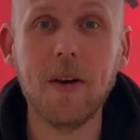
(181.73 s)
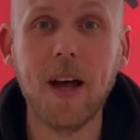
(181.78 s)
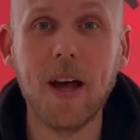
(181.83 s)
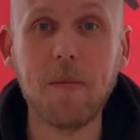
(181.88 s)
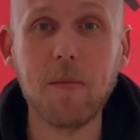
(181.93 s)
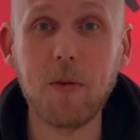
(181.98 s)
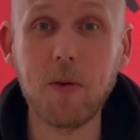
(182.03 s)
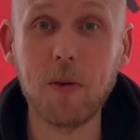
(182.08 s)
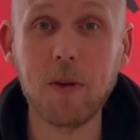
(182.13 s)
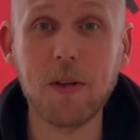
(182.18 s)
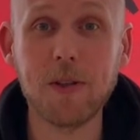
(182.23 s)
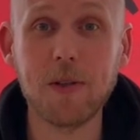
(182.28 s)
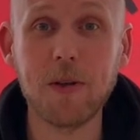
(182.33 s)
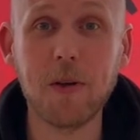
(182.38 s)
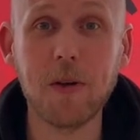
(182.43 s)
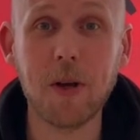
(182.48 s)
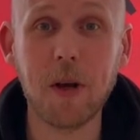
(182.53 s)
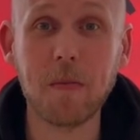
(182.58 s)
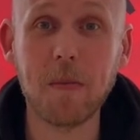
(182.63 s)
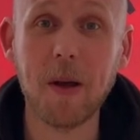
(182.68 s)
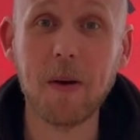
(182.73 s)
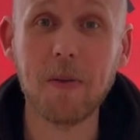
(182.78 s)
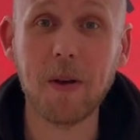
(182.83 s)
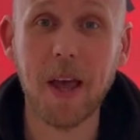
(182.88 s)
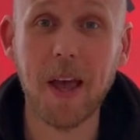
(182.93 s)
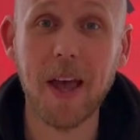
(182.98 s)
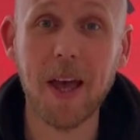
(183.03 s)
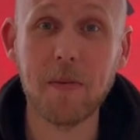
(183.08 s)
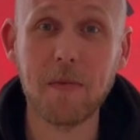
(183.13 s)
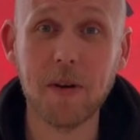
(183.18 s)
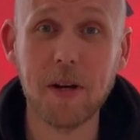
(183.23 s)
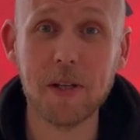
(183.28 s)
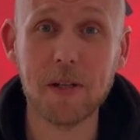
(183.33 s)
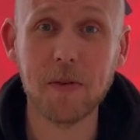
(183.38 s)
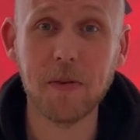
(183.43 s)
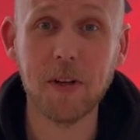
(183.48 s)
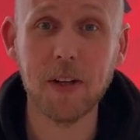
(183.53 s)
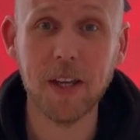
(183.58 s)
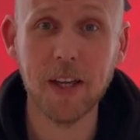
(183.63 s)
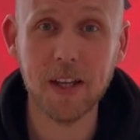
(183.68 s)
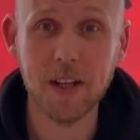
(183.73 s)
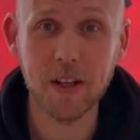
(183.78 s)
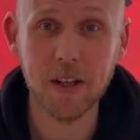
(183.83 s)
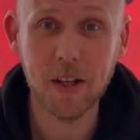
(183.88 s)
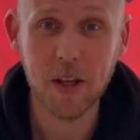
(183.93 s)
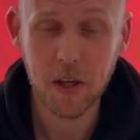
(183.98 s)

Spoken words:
I'm going to talk about air pressure again.